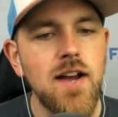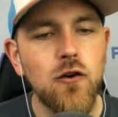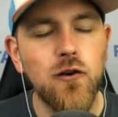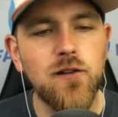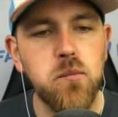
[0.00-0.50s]

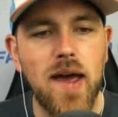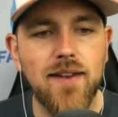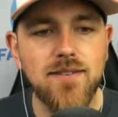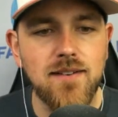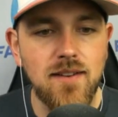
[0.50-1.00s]
Chris
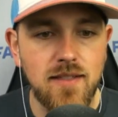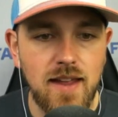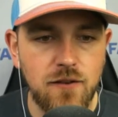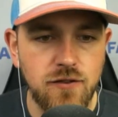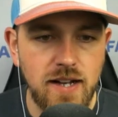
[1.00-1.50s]
Bassitt,
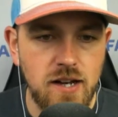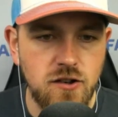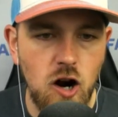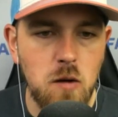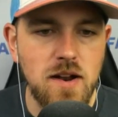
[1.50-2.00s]
thankfully in a
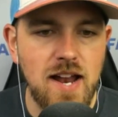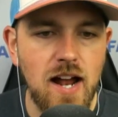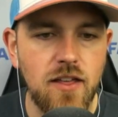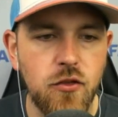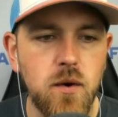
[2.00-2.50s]
dome, at
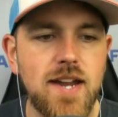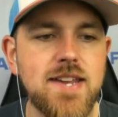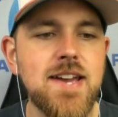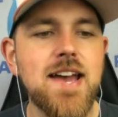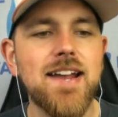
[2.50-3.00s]
ninety-three.